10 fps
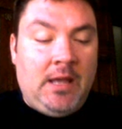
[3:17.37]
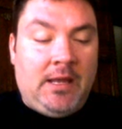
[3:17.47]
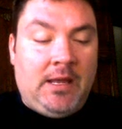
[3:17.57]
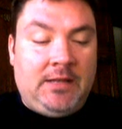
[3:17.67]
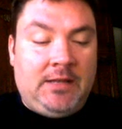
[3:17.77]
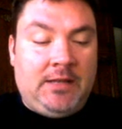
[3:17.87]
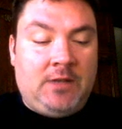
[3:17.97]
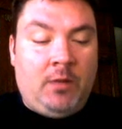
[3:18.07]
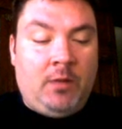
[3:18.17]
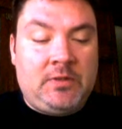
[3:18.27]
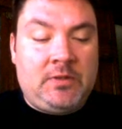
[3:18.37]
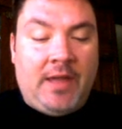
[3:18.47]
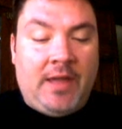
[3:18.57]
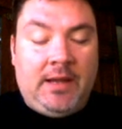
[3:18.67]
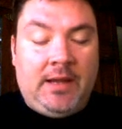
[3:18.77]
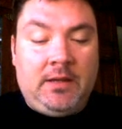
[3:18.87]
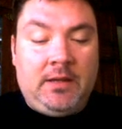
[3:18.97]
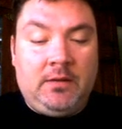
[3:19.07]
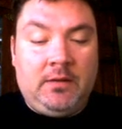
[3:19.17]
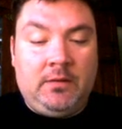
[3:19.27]
It's almost like
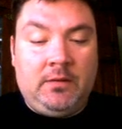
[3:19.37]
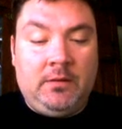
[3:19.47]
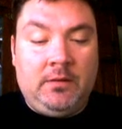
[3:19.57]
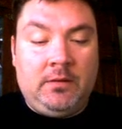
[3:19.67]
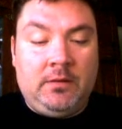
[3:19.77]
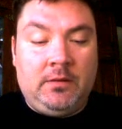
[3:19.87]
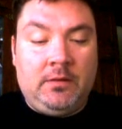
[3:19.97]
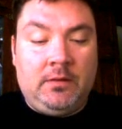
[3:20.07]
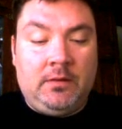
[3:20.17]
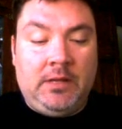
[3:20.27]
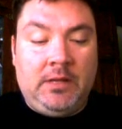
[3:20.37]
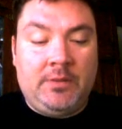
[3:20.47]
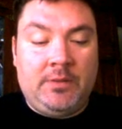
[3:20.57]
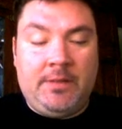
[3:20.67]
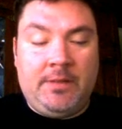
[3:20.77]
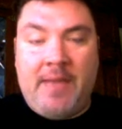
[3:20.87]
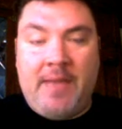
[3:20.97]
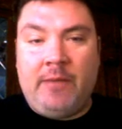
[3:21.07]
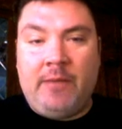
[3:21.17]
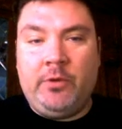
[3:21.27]
he was in a
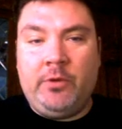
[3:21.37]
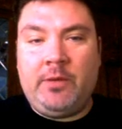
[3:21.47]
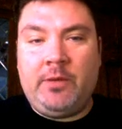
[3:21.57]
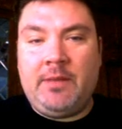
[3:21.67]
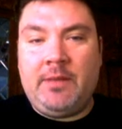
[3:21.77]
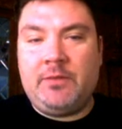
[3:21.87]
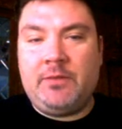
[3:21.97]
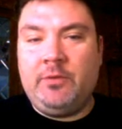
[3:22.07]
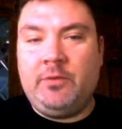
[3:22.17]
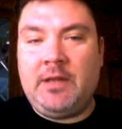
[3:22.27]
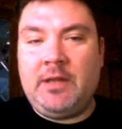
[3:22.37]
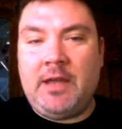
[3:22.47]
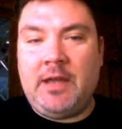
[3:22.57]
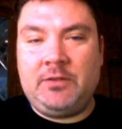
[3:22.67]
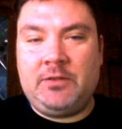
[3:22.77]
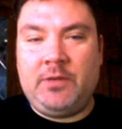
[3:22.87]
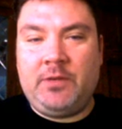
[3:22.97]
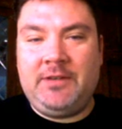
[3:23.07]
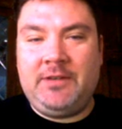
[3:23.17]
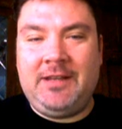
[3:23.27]
bad mood when he made this movie and just
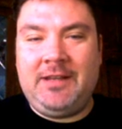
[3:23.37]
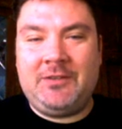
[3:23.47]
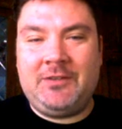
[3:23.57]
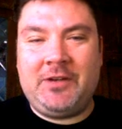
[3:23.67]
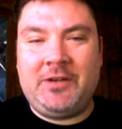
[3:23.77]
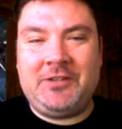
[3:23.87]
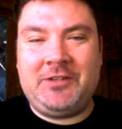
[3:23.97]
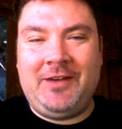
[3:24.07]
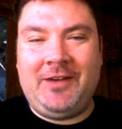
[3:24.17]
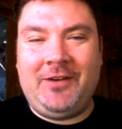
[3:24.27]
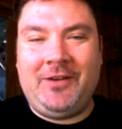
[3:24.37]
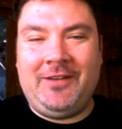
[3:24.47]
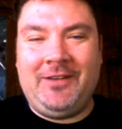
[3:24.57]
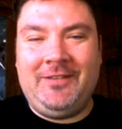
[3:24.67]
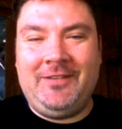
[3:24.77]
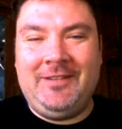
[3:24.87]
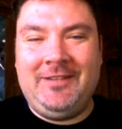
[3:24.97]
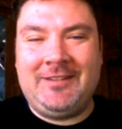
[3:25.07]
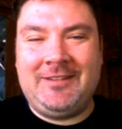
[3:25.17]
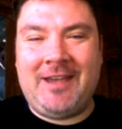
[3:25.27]
wanted to take his aggression out on
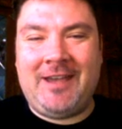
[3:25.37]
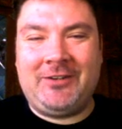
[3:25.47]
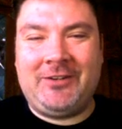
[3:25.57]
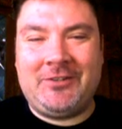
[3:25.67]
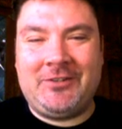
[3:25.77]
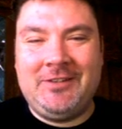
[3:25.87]
his actors,